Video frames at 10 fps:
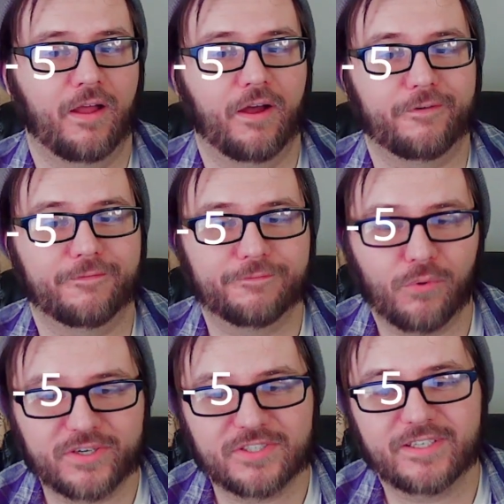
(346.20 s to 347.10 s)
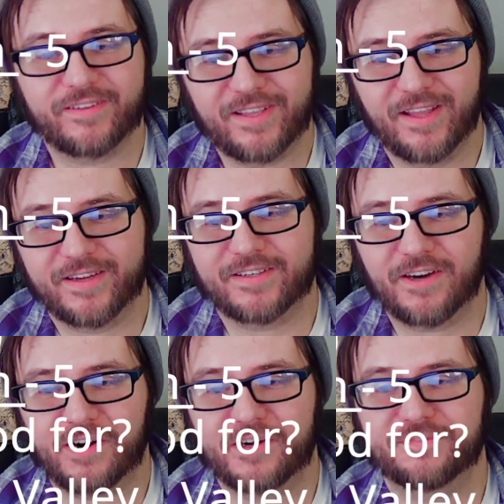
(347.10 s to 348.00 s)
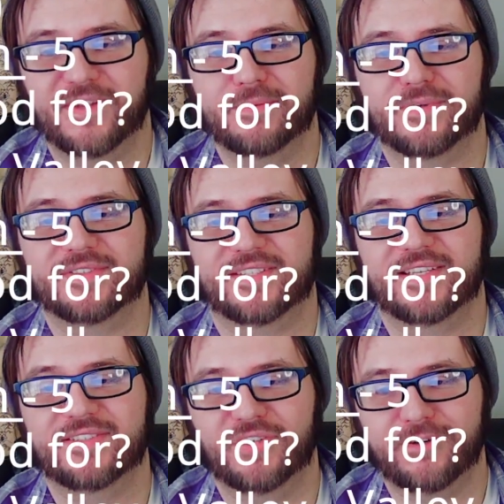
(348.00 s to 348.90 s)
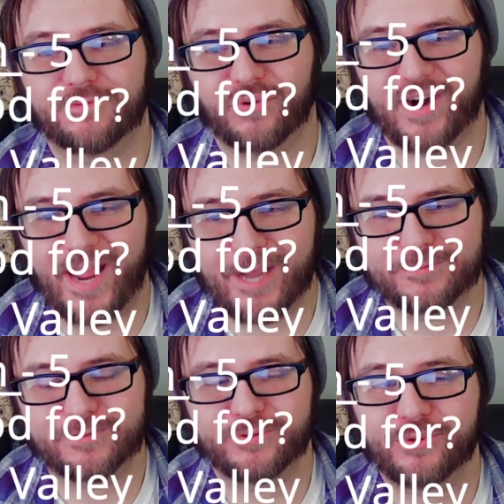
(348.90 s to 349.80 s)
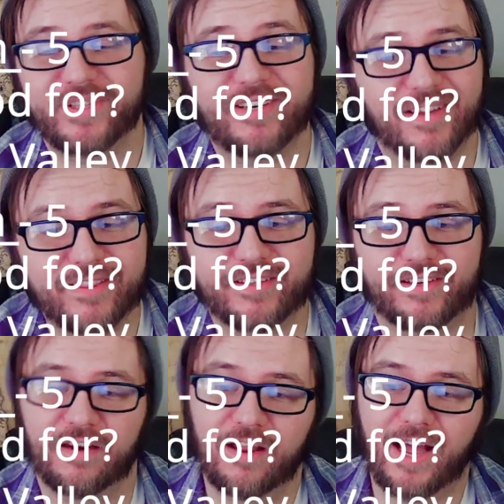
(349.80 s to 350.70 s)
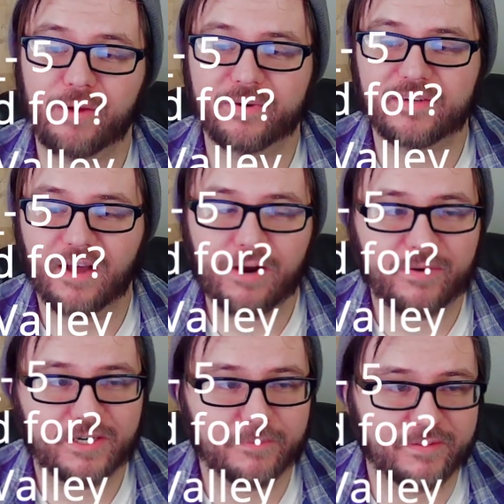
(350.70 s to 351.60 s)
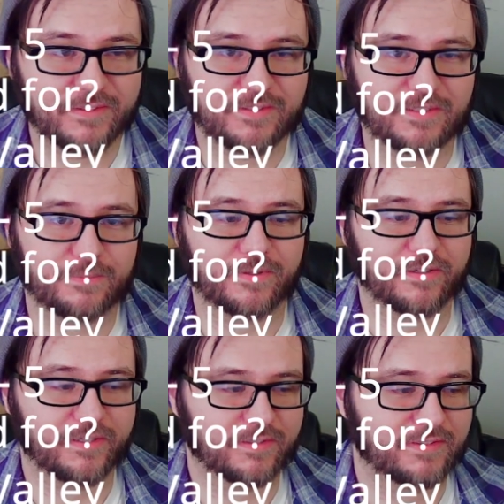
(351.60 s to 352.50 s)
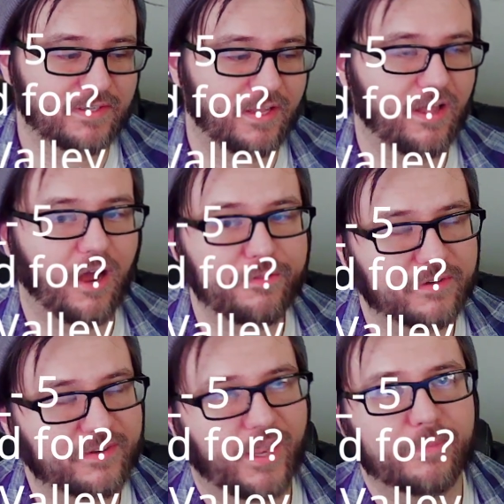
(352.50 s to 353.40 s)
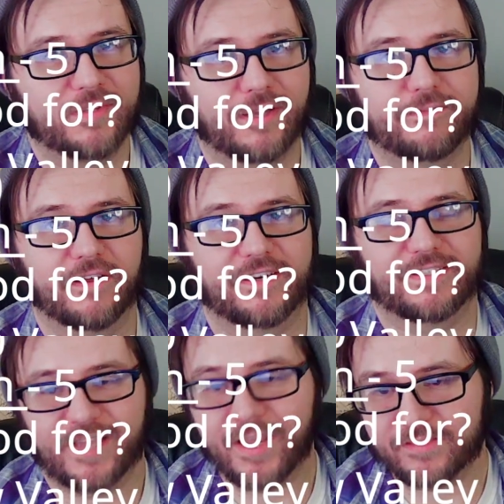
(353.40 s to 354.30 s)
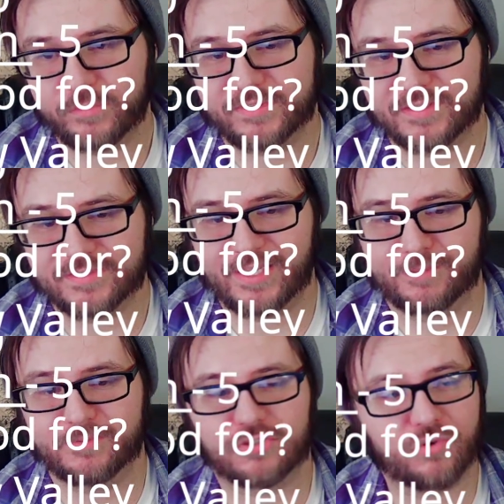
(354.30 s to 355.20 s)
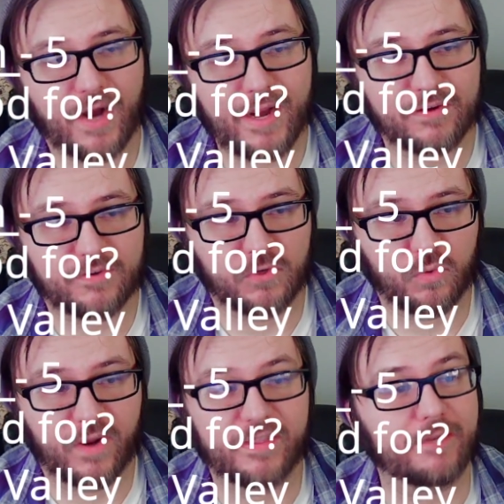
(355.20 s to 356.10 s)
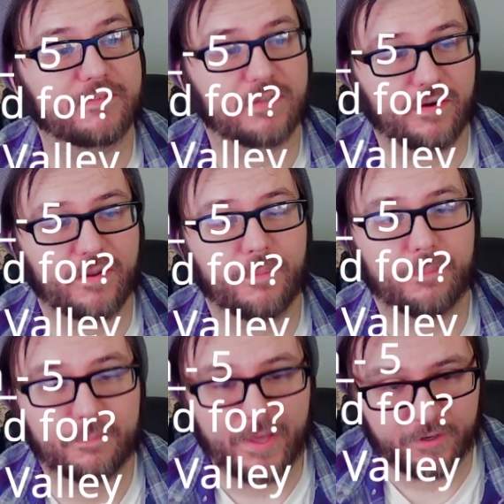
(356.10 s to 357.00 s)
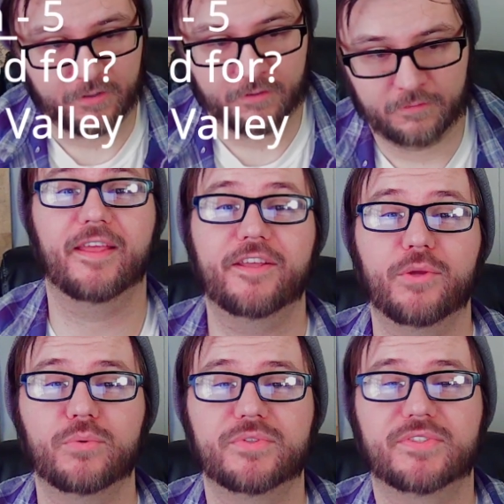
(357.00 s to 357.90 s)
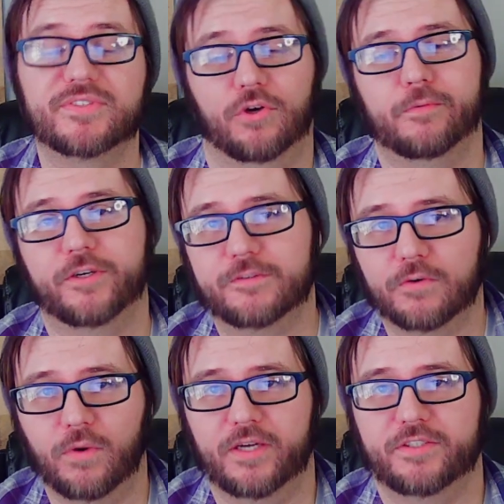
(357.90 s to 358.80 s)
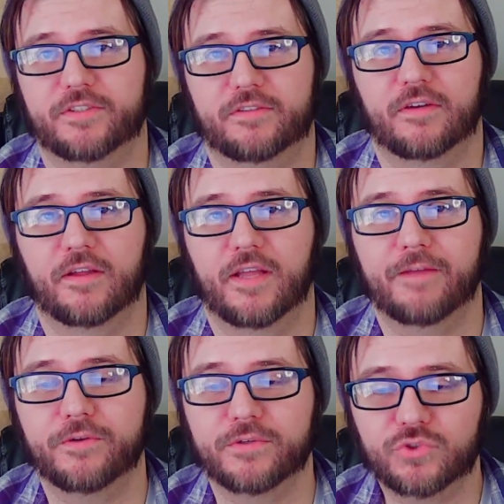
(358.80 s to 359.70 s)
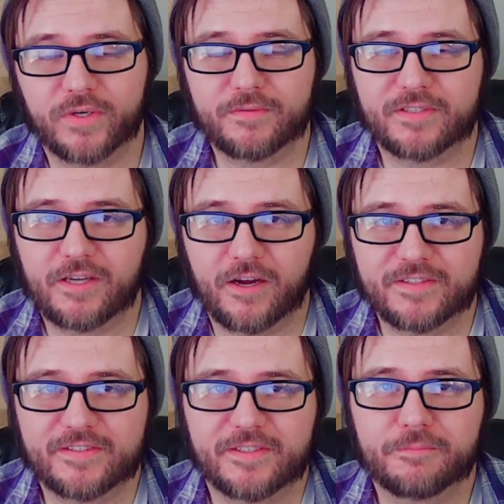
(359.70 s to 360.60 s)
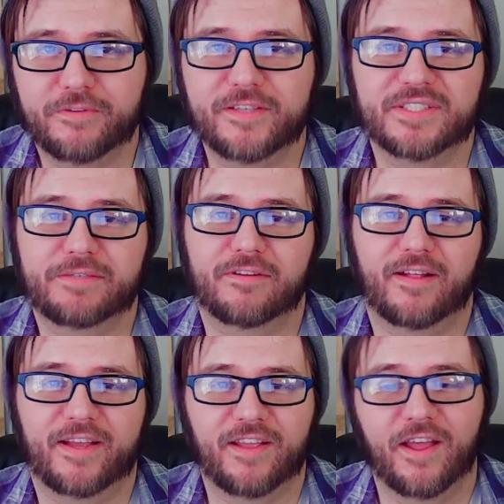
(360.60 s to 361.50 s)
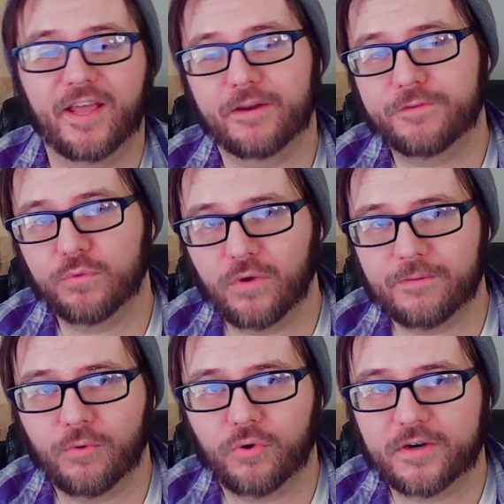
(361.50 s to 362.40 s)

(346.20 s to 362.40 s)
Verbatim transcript: Unfortunately, Kitaria Fables is good for absolutely nothing. I would not recommend this experience. Other games have done exactly what this game is trying to do, and they have done it better. Thank you so much for watching. If you enjoyed the content, please leave a like, and if you want more,